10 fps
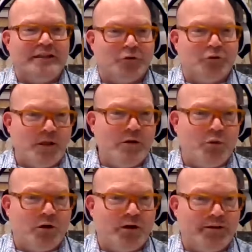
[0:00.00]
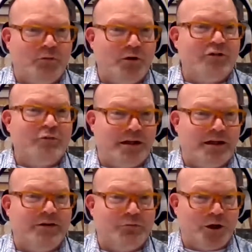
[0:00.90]
rework that would have
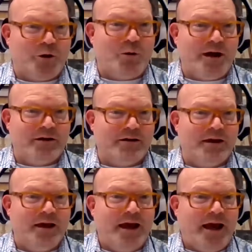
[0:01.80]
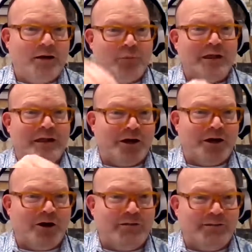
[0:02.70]
been required had we not
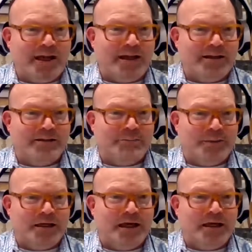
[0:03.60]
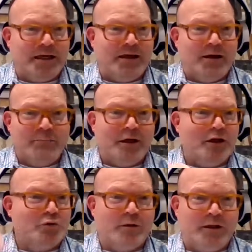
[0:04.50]
caught that at the beginning,
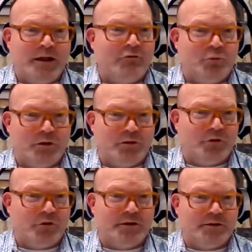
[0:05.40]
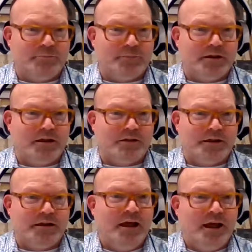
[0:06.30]
because we never would have rolled it to
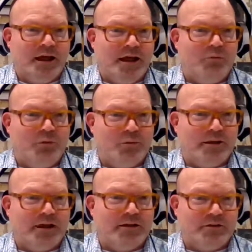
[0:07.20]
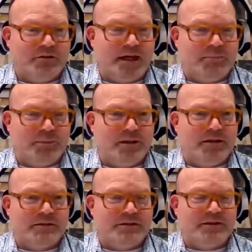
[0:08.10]
production without those
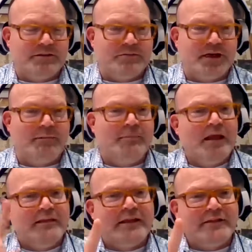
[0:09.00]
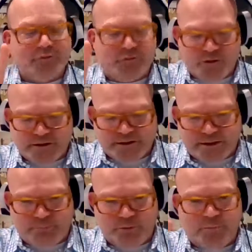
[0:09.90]
capabilities, right? That's the first
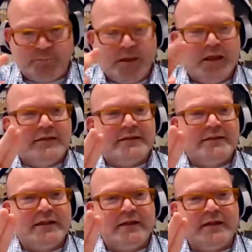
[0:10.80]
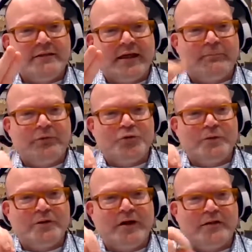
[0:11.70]
example. The second example is we
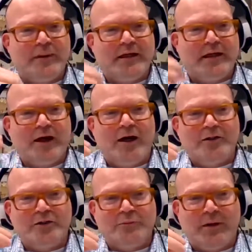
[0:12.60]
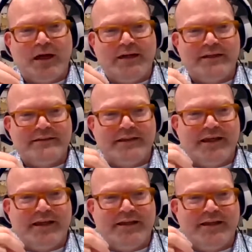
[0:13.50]
talked about unconscious bias
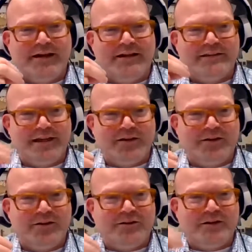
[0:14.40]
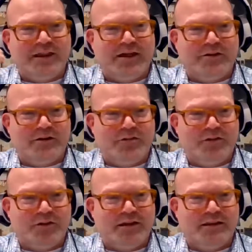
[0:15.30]
in technology and
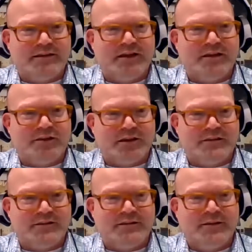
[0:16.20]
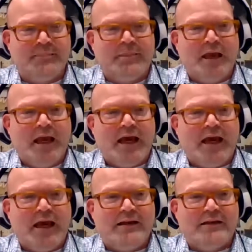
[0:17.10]
artificial intelligence.
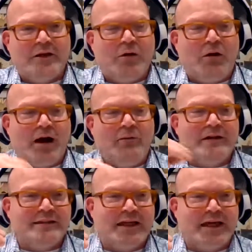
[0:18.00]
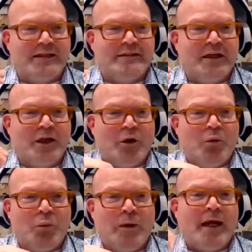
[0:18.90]
And, you know, I want to say is
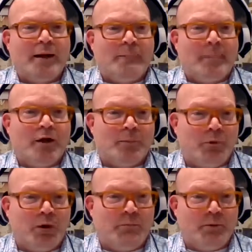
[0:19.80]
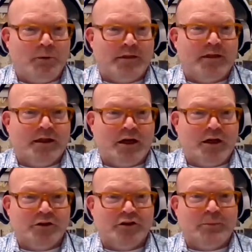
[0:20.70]
we got a bigger problem with
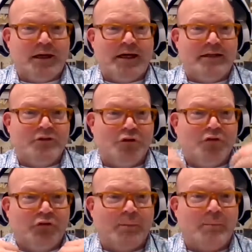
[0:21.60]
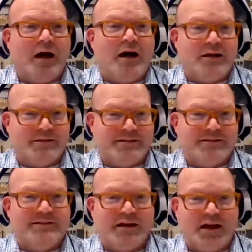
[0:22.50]
unconscious bias from us